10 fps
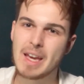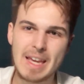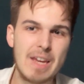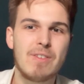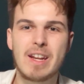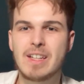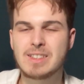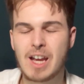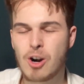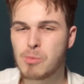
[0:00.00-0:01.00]
Even in a
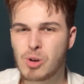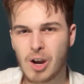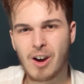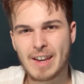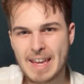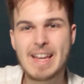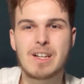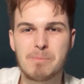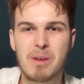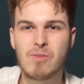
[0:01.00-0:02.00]
terrible car, he
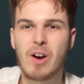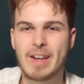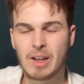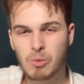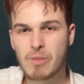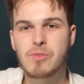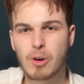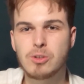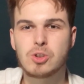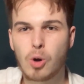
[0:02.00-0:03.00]
can be fighting with
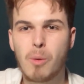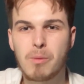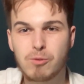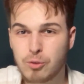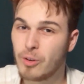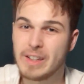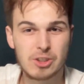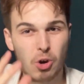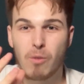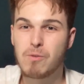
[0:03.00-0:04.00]
those top 3,
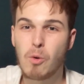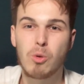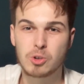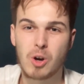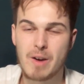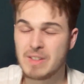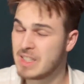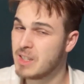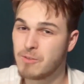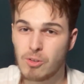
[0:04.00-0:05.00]
top 4 drivers
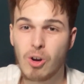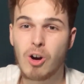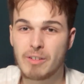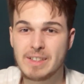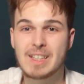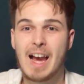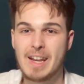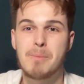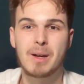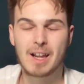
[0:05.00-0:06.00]
in the Ferraris
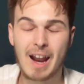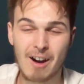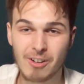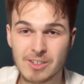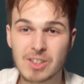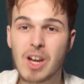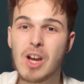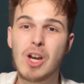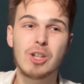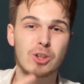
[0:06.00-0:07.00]
and the McLarens.
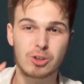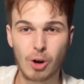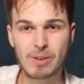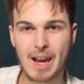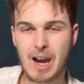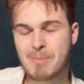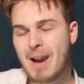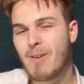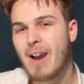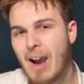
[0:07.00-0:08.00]
So don't count him
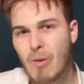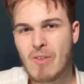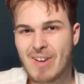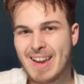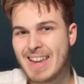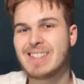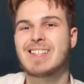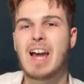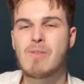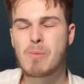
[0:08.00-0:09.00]
out. However, he's
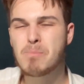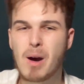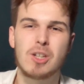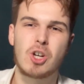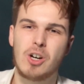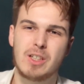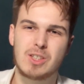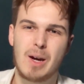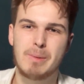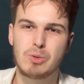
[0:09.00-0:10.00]
going to have a much harder
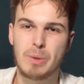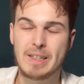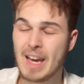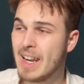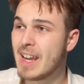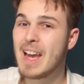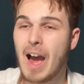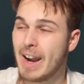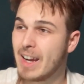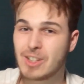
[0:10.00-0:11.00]
time this weekend,
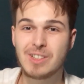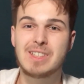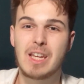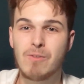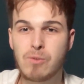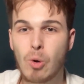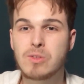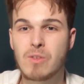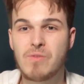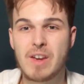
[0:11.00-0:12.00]
and I could see him 4th
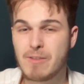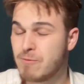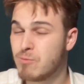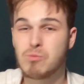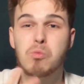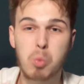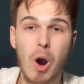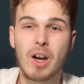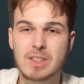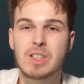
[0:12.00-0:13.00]
to 5th,
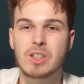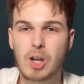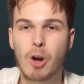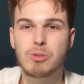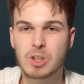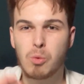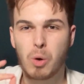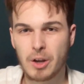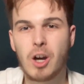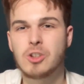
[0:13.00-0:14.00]
worse than COTA
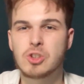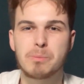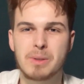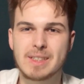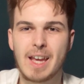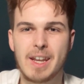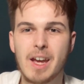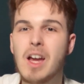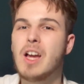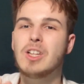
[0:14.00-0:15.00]
100%.
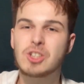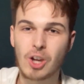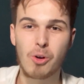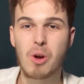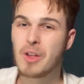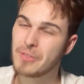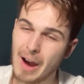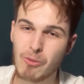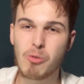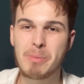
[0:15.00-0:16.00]
So
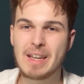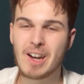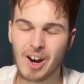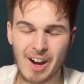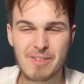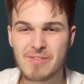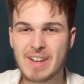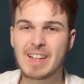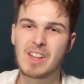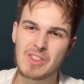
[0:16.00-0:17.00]
that will mean I
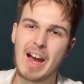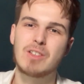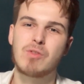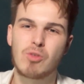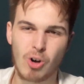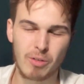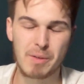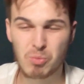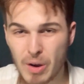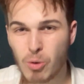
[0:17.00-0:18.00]
think that Ferrari
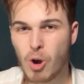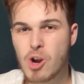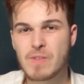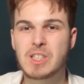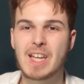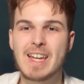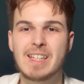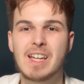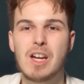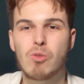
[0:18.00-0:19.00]
will
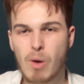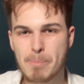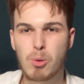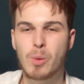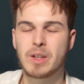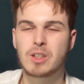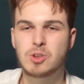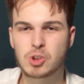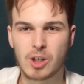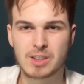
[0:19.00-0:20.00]
overtake Red Bull in the
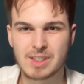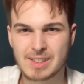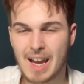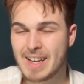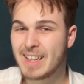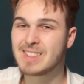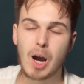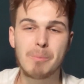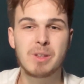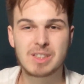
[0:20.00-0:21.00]
constructors' standings
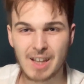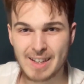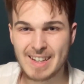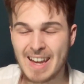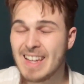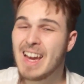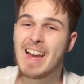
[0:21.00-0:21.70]
come the Sunday.